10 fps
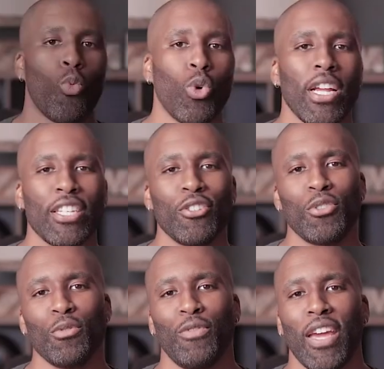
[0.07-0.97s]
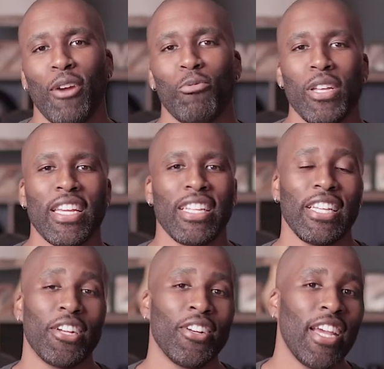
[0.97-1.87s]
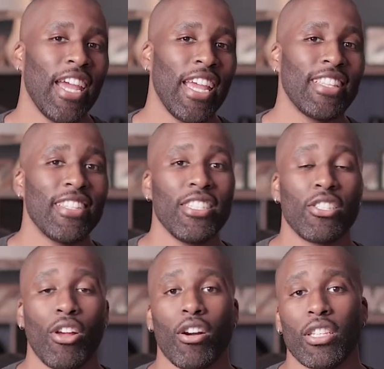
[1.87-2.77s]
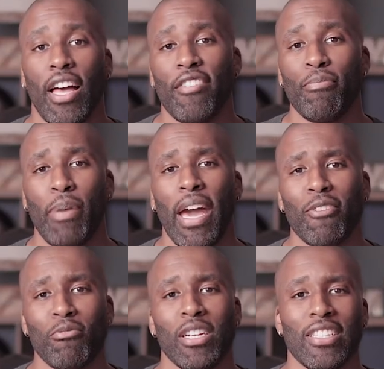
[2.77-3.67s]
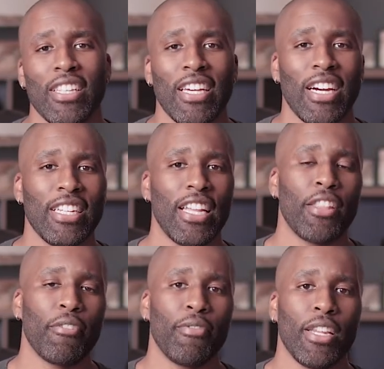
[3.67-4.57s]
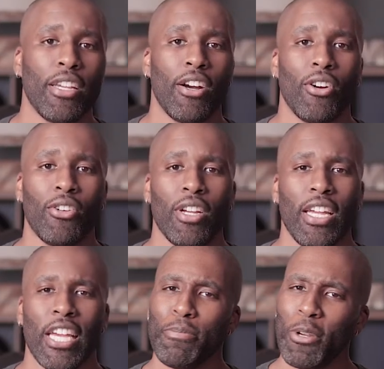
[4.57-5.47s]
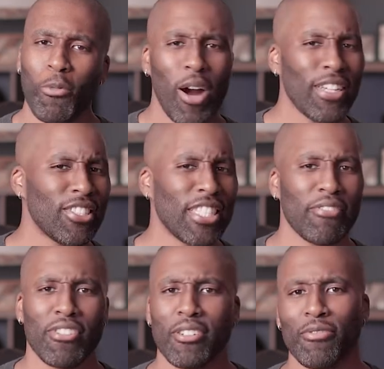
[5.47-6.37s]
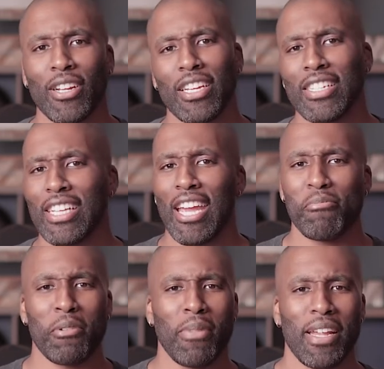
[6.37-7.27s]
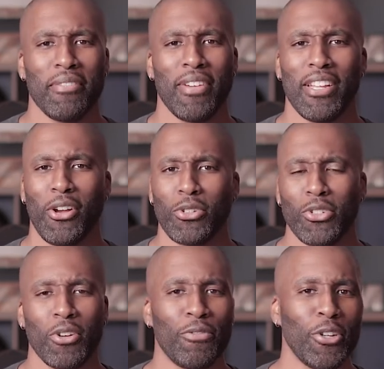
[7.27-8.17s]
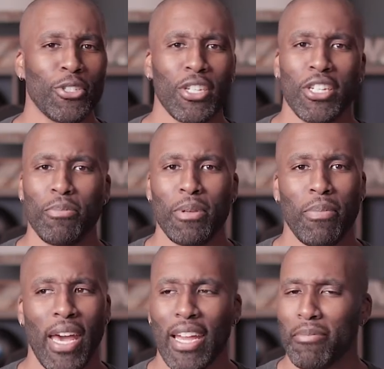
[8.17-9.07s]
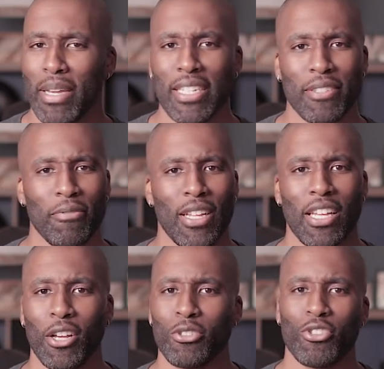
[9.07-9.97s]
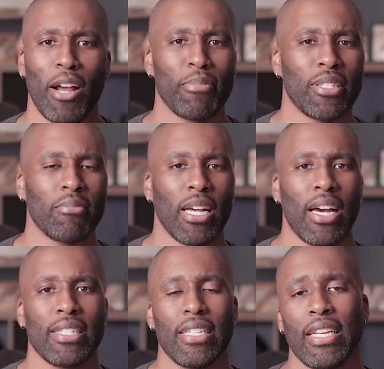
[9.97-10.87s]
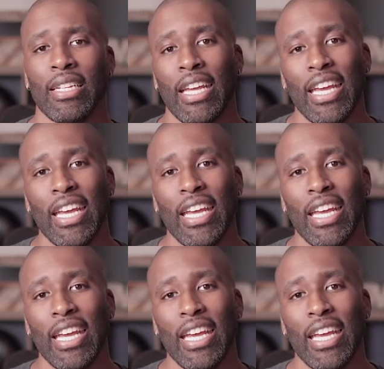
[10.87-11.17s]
What up, YouTube fam? We in here, Anthony Toglife, back with another video. It's been a while since I've stood in front of this camera and made a video, so it feels good to be back making some videos, dropping some content.